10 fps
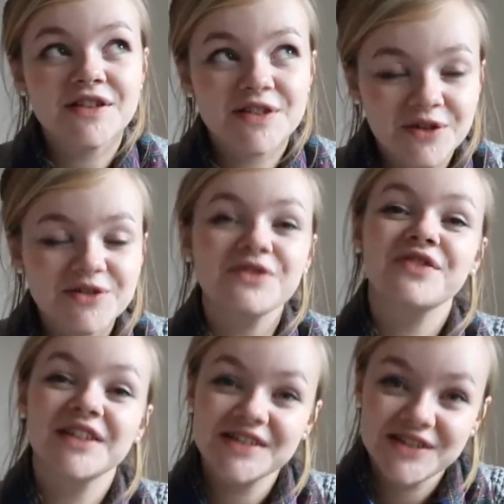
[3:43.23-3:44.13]
Scott
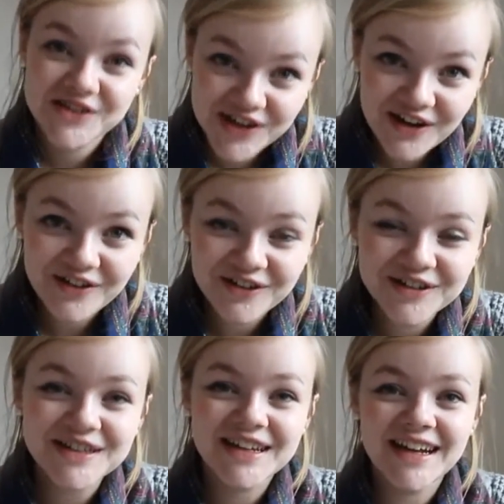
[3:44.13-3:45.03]

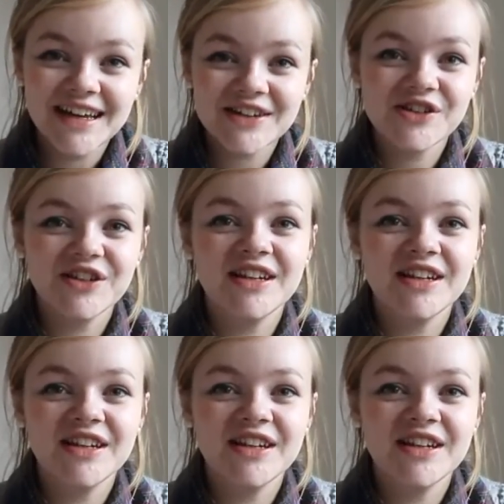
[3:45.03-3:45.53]
Fitzgerald collection.